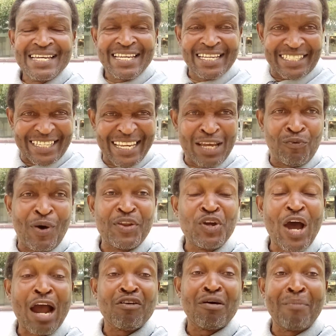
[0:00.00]
You see, when
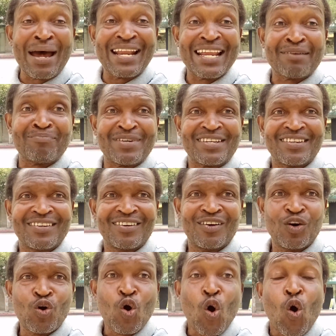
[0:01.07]
you are a man like me,
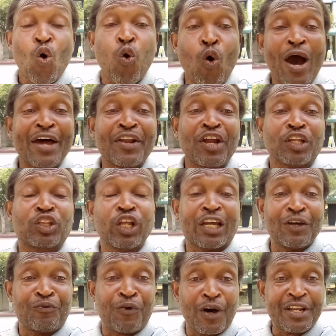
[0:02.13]
who are not
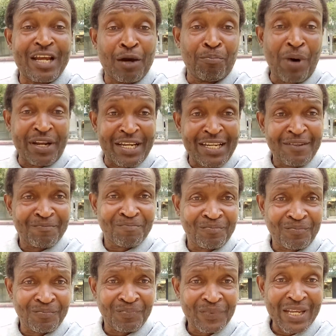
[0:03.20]
looking for their money,
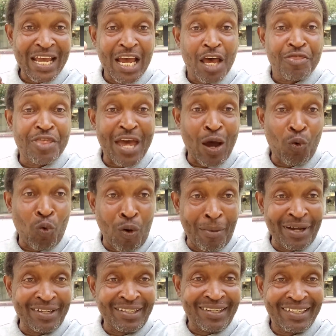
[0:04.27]
their
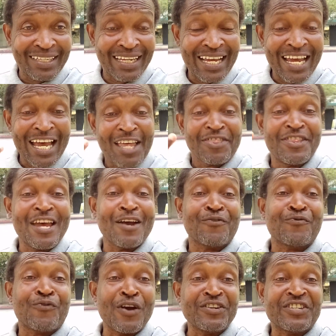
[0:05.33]
woman, their
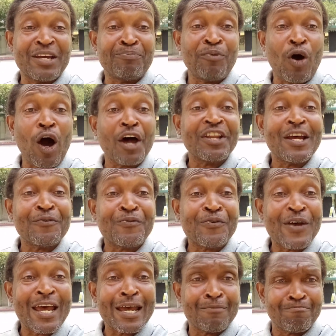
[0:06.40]
friendship, or their
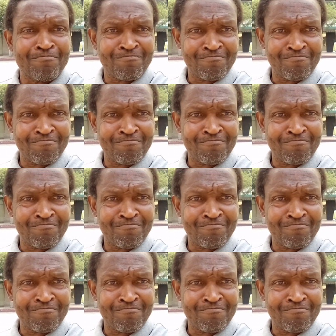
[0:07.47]
fame,